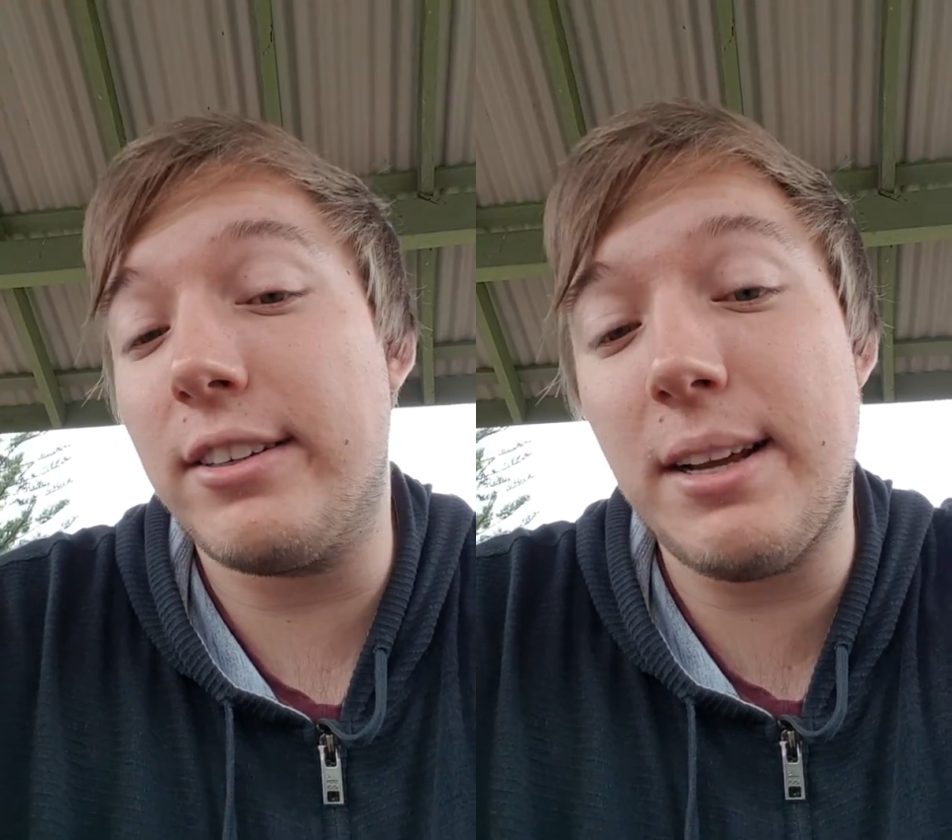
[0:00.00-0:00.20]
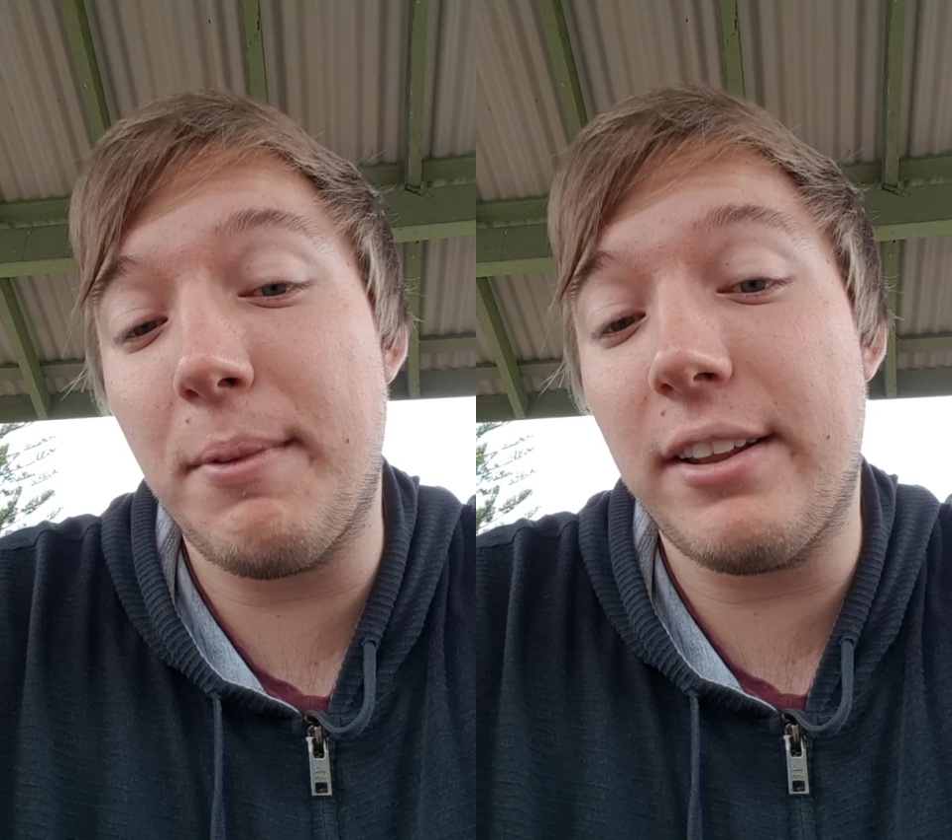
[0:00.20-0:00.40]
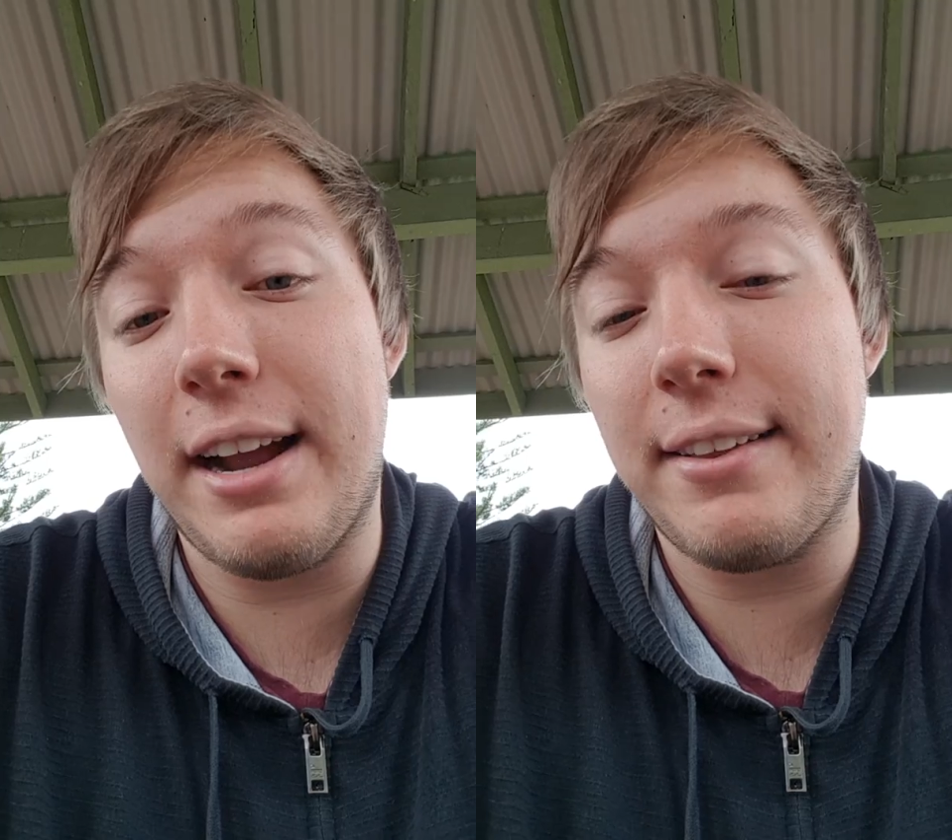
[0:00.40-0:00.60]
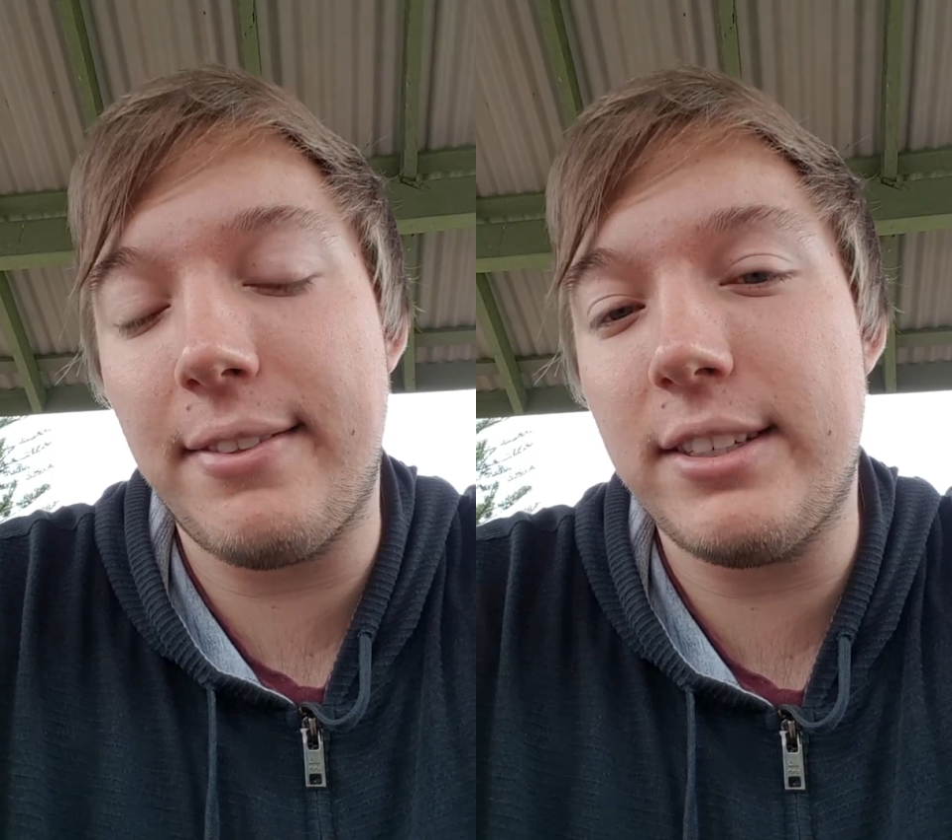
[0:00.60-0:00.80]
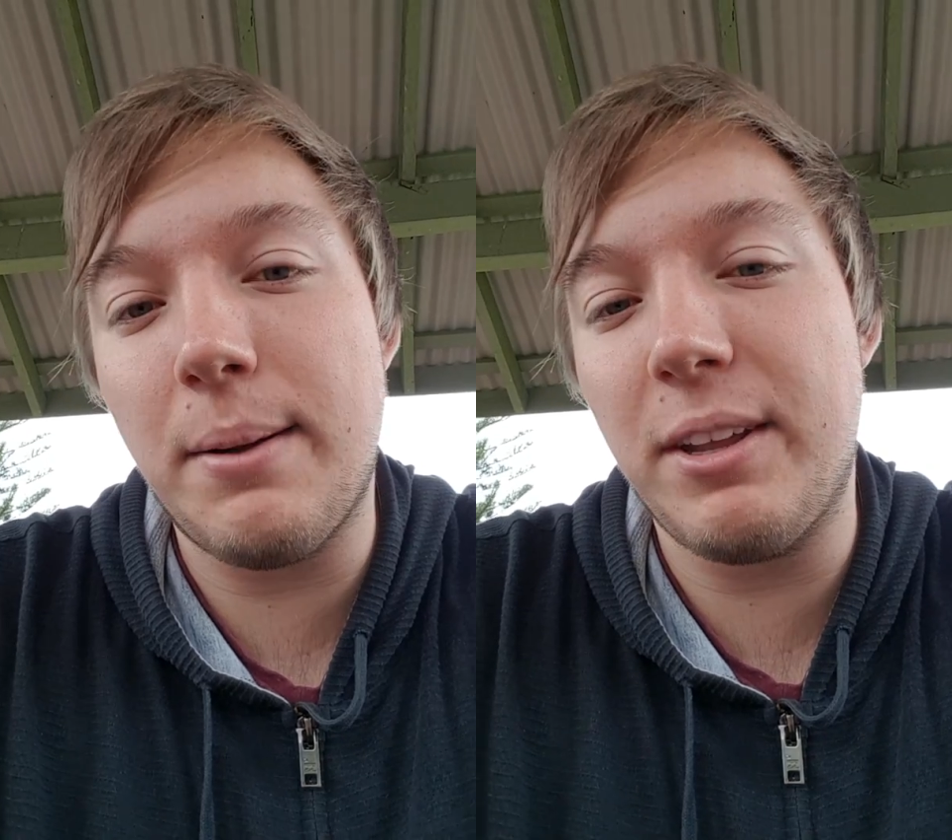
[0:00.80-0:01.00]

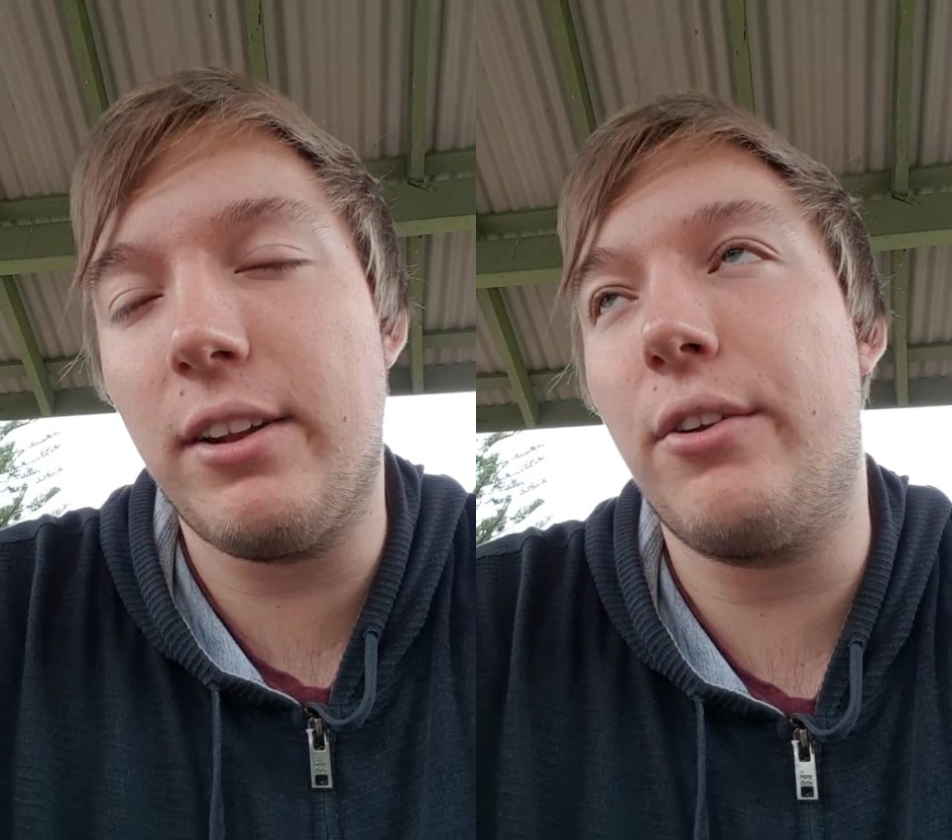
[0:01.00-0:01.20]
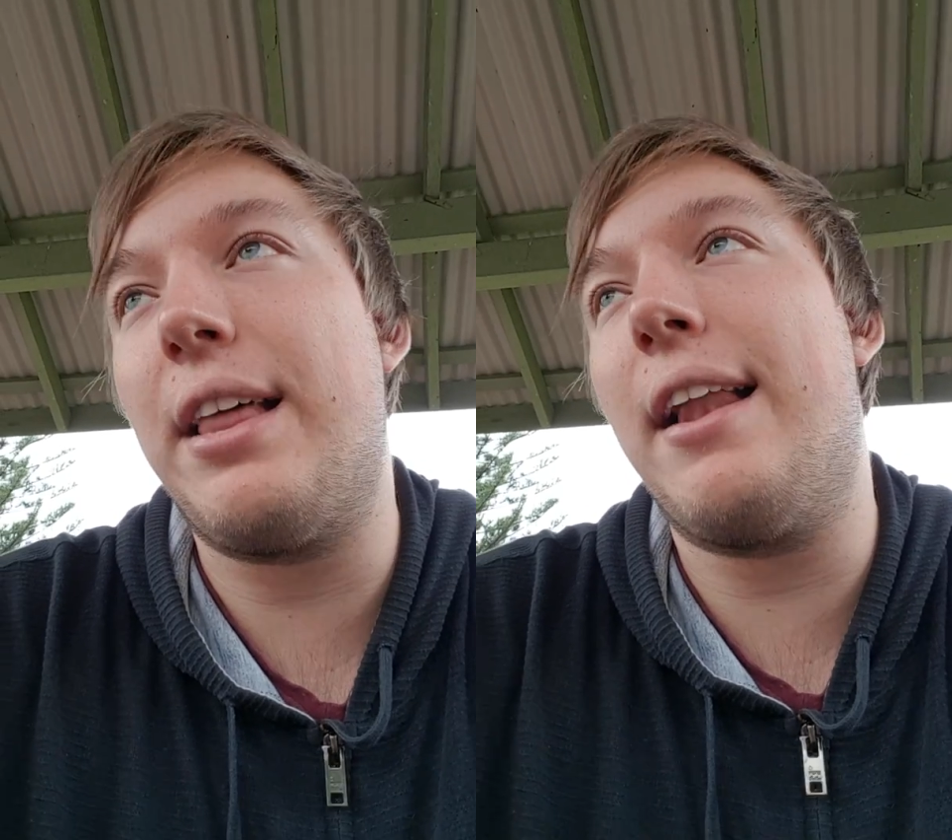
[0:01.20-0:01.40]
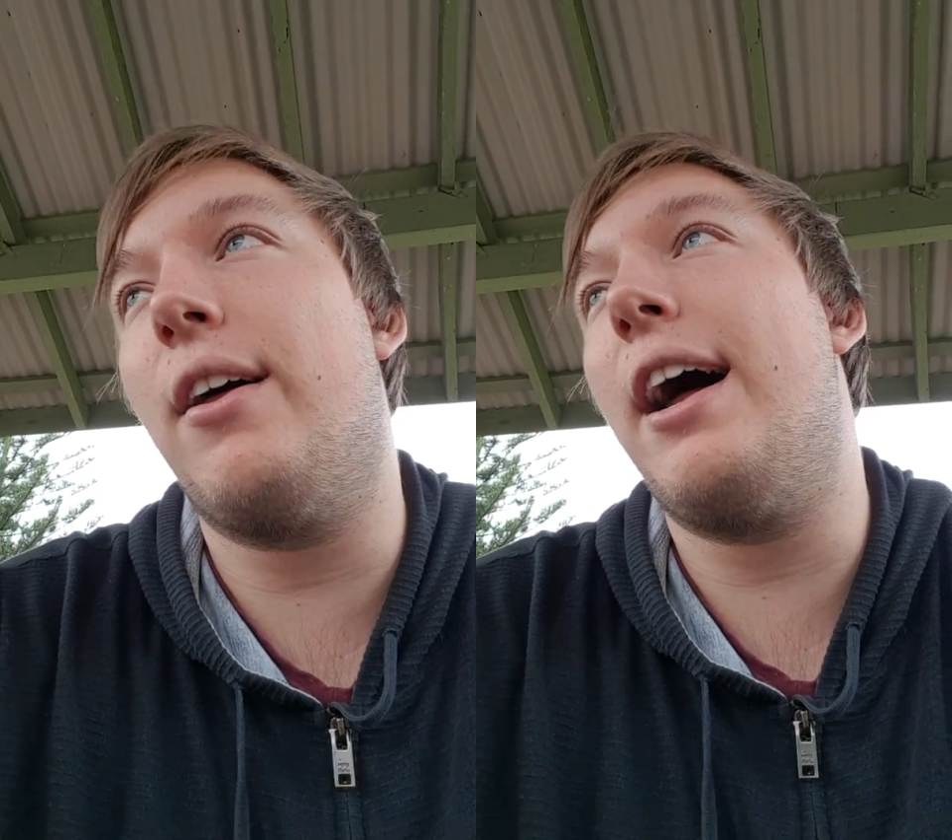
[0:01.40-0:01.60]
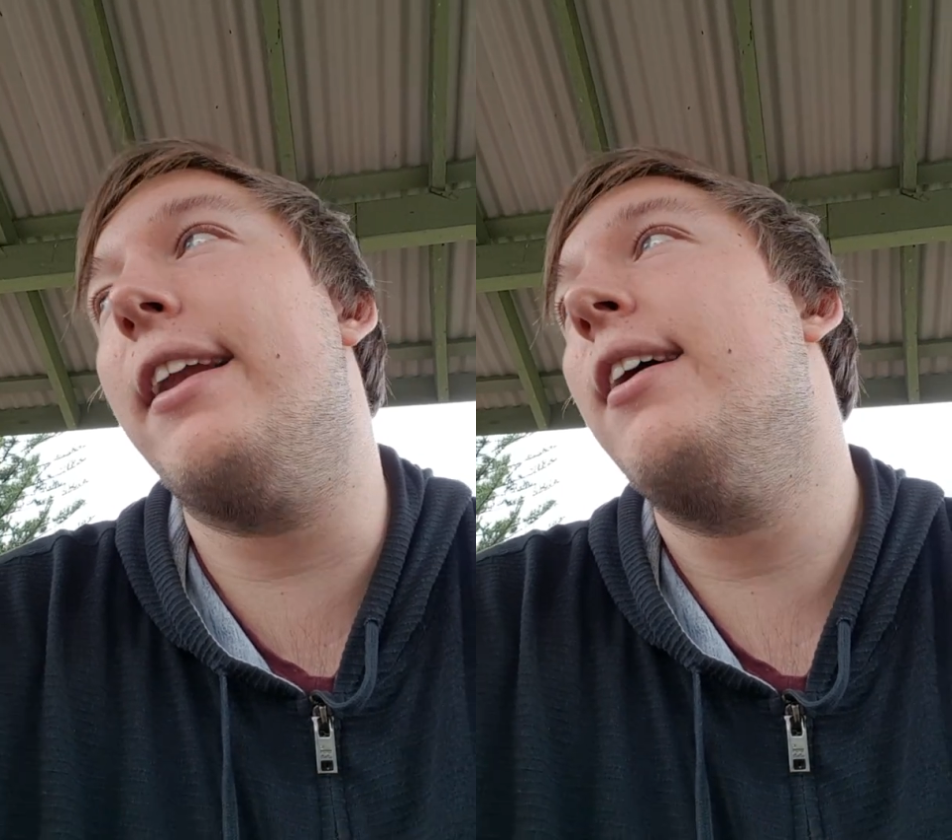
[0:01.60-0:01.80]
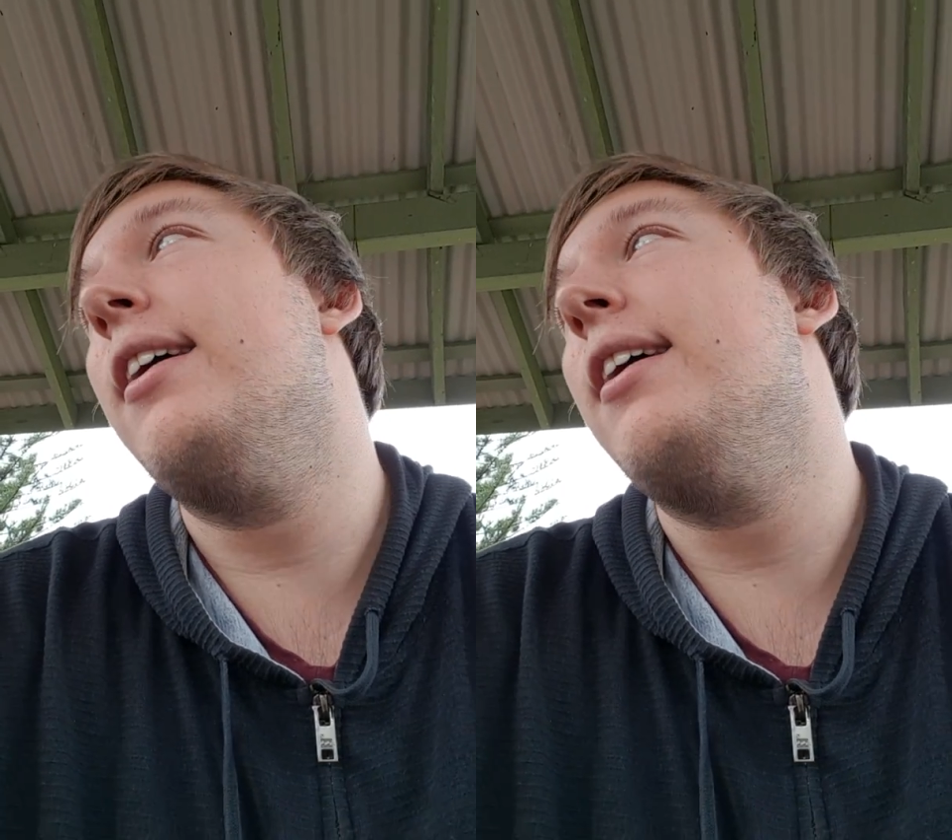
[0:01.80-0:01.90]
something along that line.